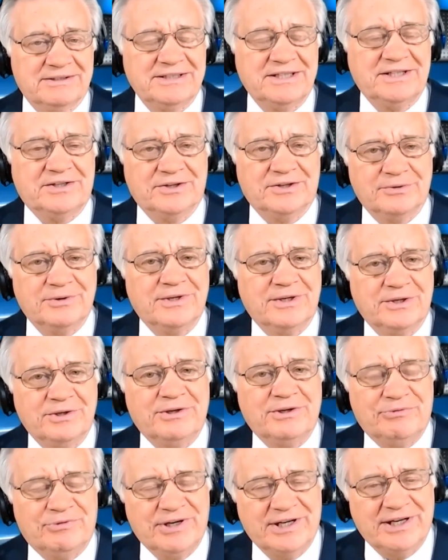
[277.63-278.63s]
You know,
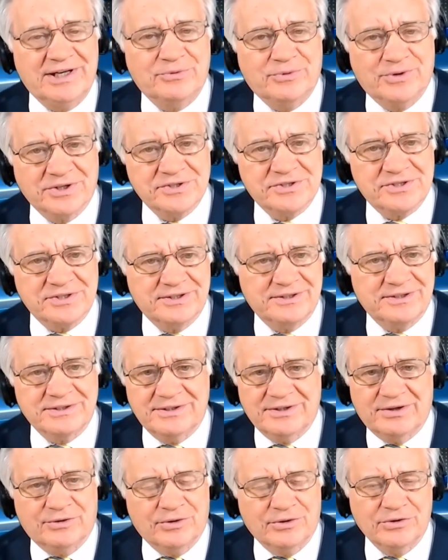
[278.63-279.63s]
he really was
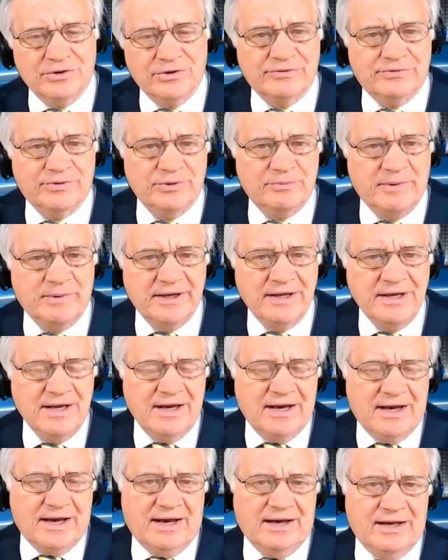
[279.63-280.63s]
all over with me.
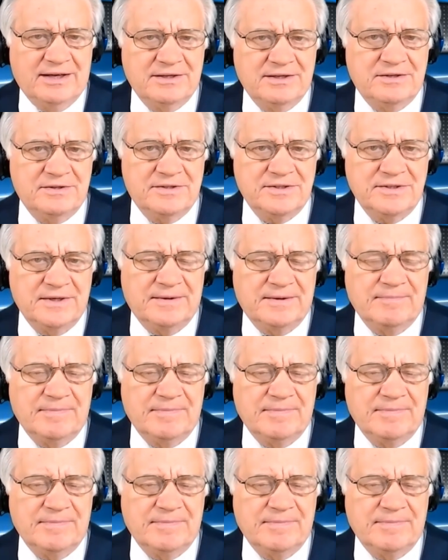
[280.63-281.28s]
And